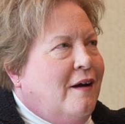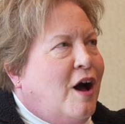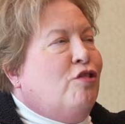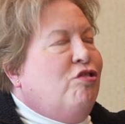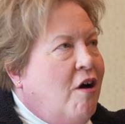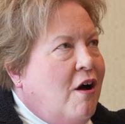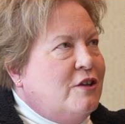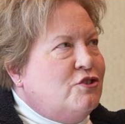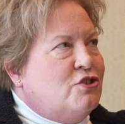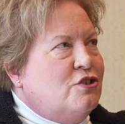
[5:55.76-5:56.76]
a
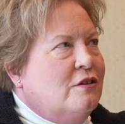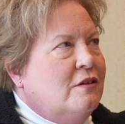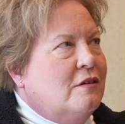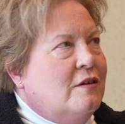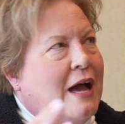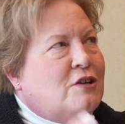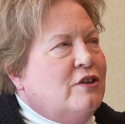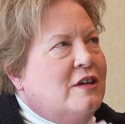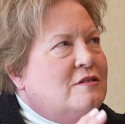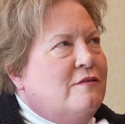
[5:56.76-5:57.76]
launch,
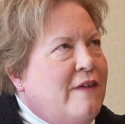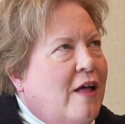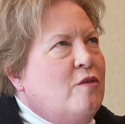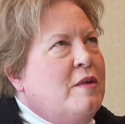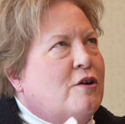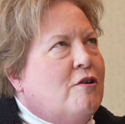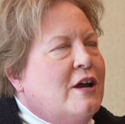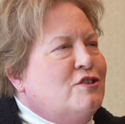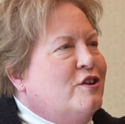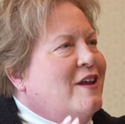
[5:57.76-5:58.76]
actually a development,
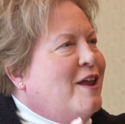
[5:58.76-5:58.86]
creation,